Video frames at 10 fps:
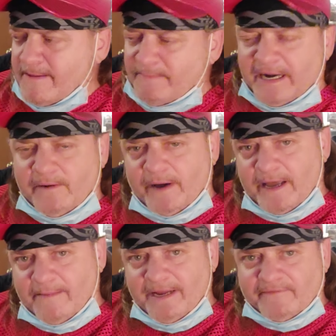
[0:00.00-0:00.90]
But anyway,
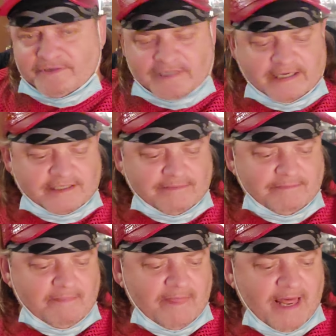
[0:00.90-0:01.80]
I mean, if it's like
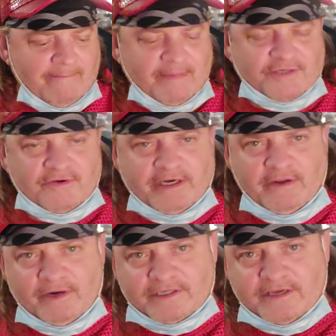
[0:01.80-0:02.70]
some measuring
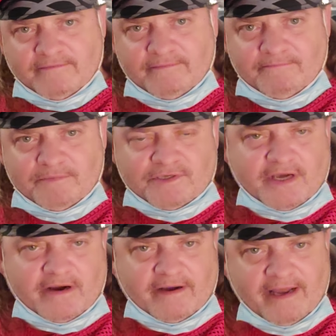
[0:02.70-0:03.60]
units of
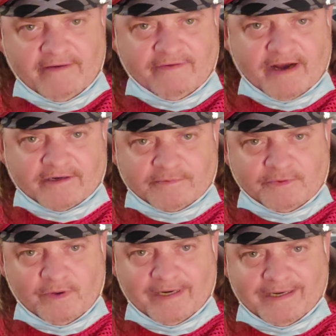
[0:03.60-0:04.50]
segregating factors
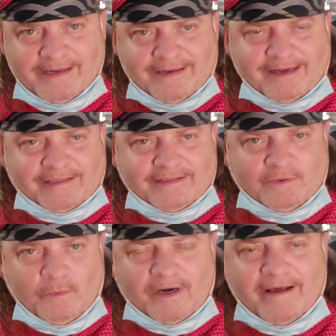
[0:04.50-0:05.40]
between like
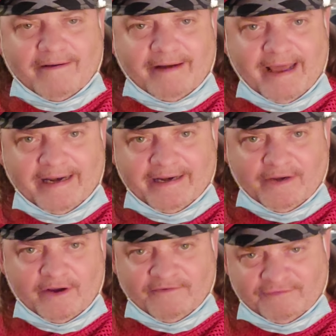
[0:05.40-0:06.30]
the
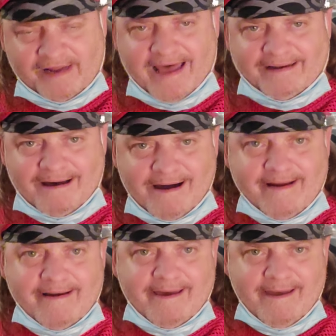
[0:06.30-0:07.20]
180-degree flat line,